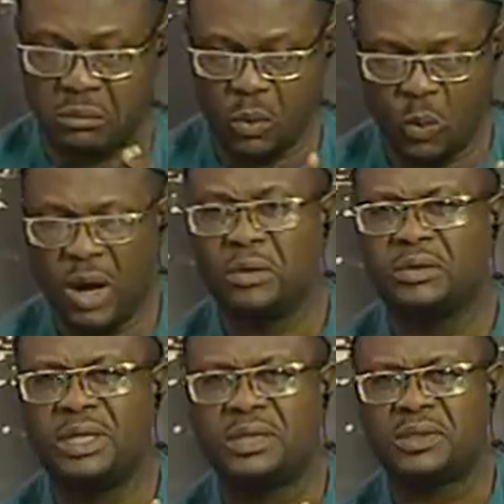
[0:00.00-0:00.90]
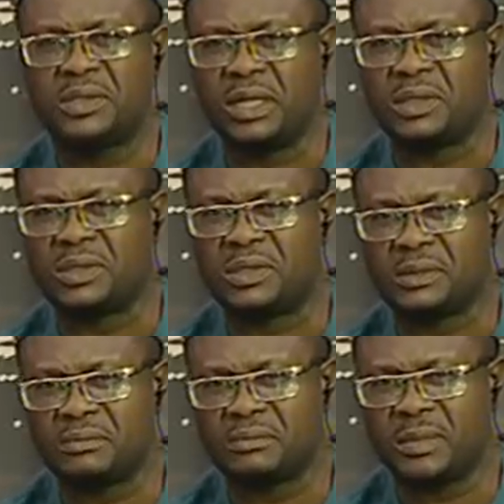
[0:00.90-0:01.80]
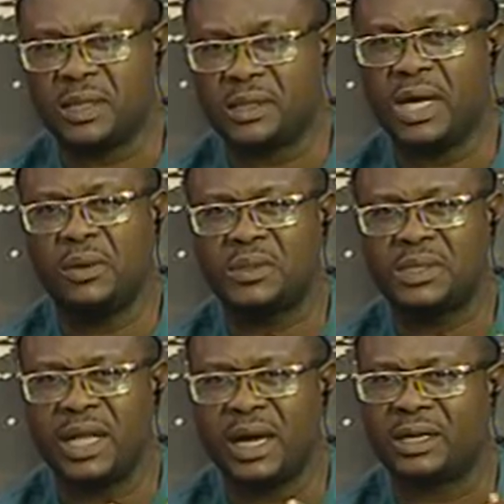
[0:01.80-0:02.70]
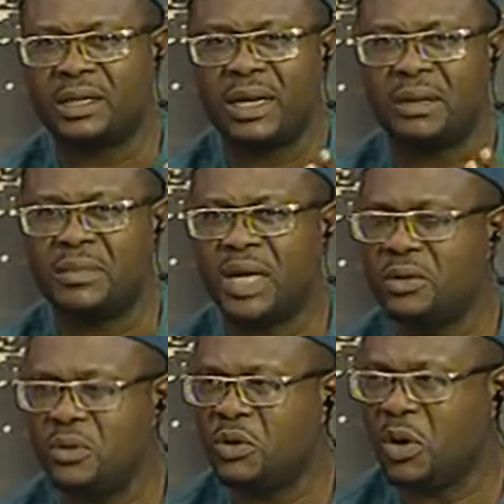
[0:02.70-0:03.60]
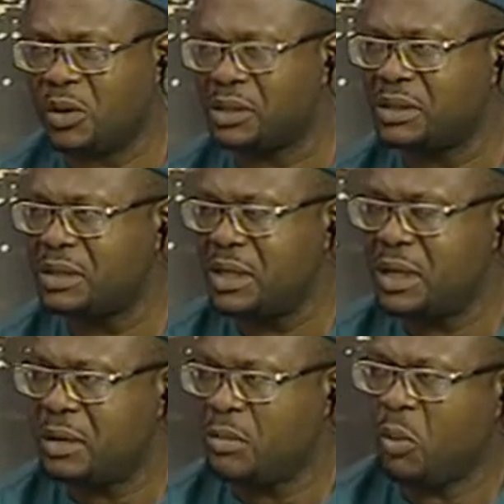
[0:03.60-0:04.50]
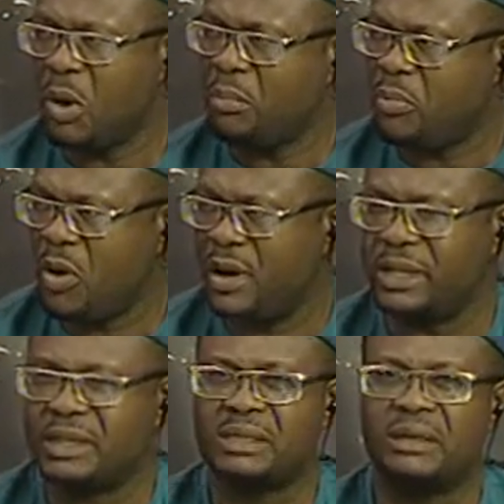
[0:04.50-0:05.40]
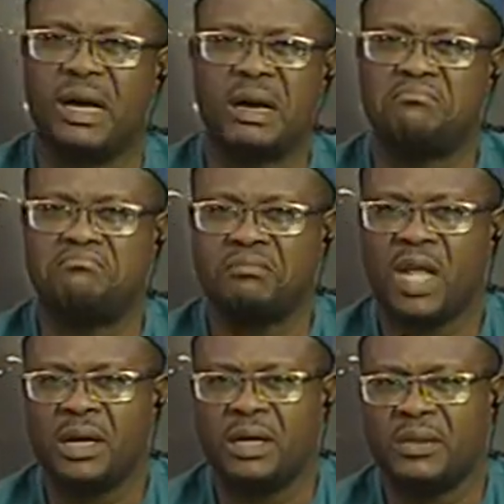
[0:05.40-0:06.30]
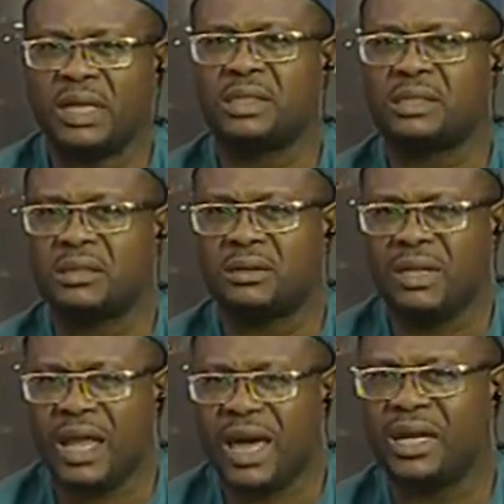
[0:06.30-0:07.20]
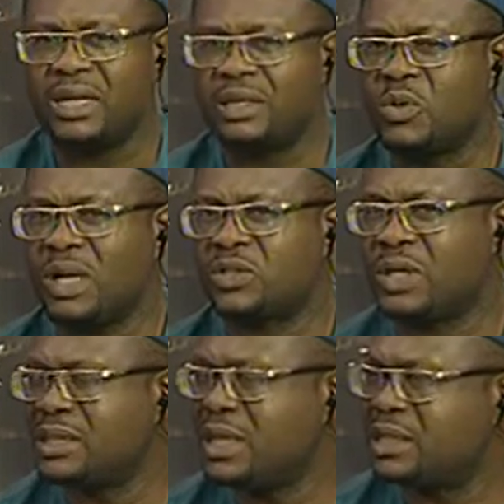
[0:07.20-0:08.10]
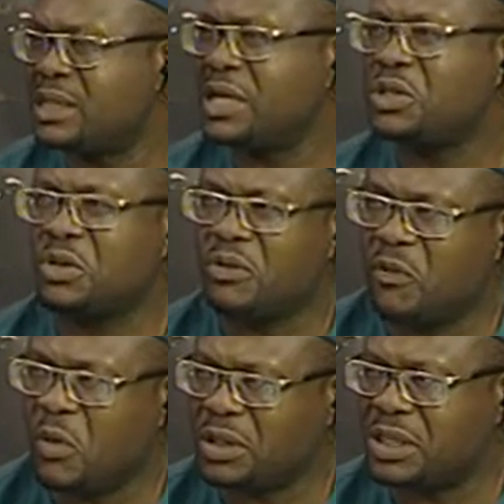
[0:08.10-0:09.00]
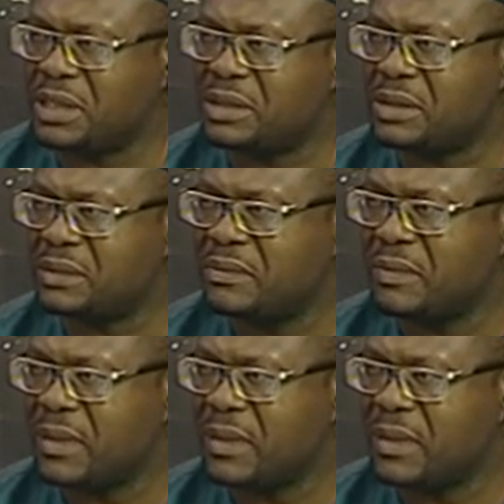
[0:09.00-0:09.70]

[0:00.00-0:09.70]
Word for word: 106 sounds like um, a whole lot. But one point um, that is likely to attract the attention of watchers,